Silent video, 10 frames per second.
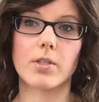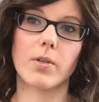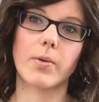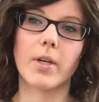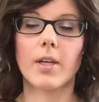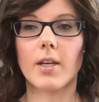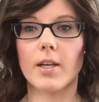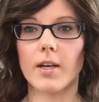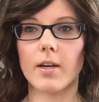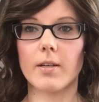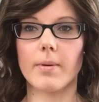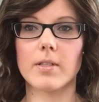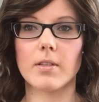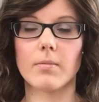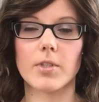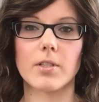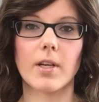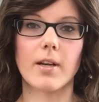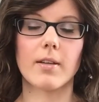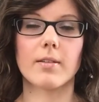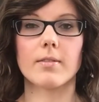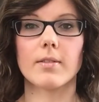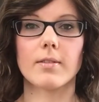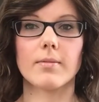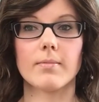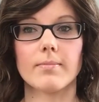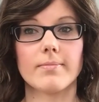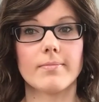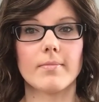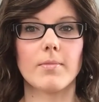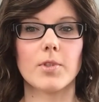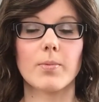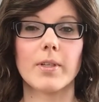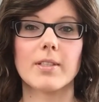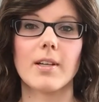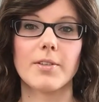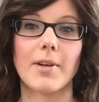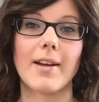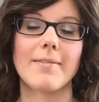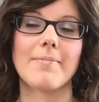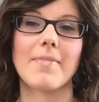So it kind of depends on what you're getting and which wig style you get.